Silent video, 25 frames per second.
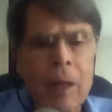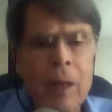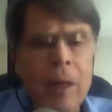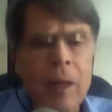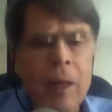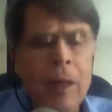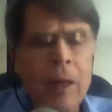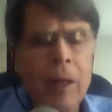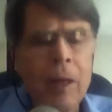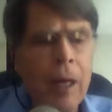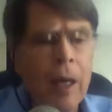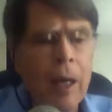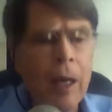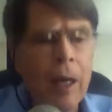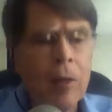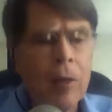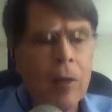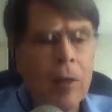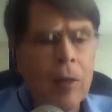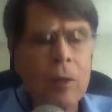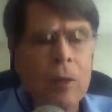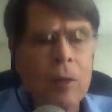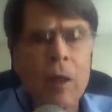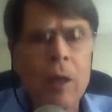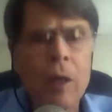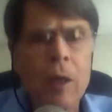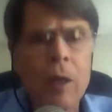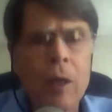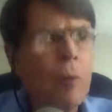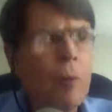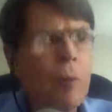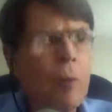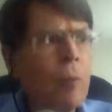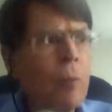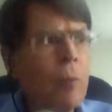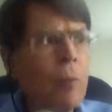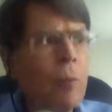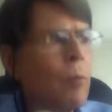And
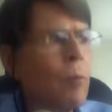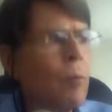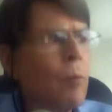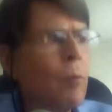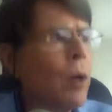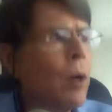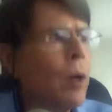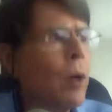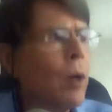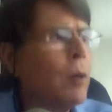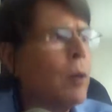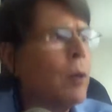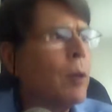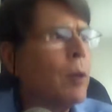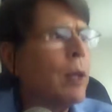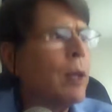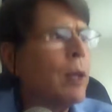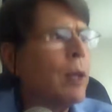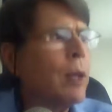what I'd like to